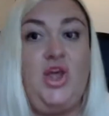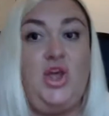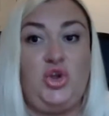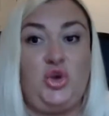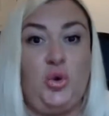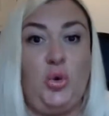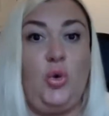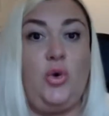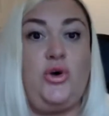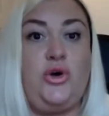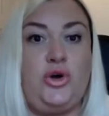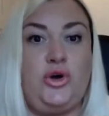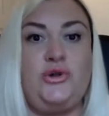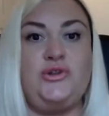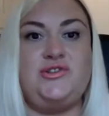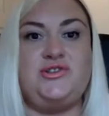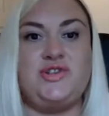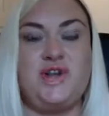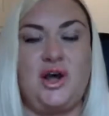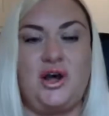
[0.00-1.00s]
your
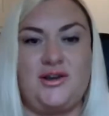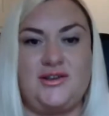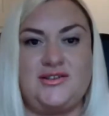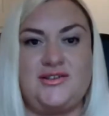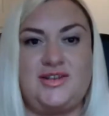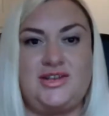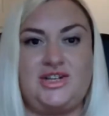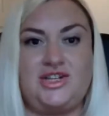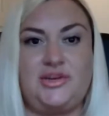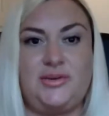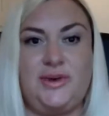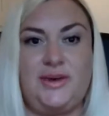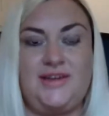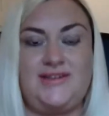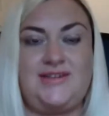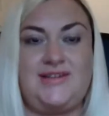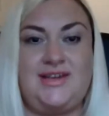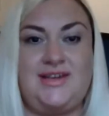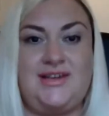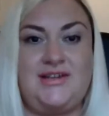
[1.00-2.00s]
goods are
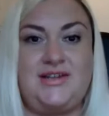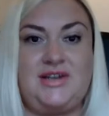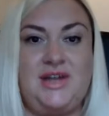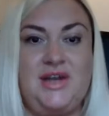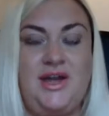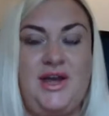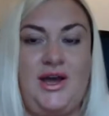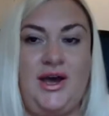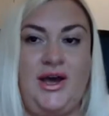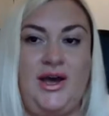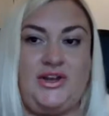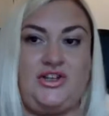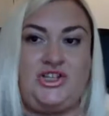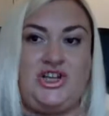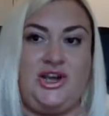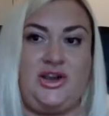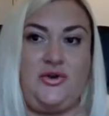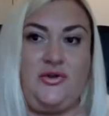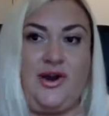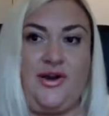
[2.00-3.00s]
situated
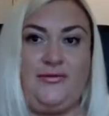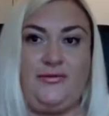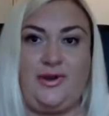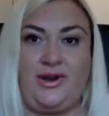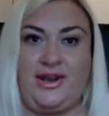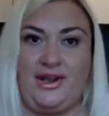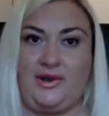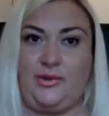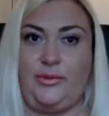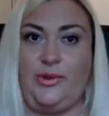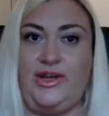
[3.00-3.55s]
geographically.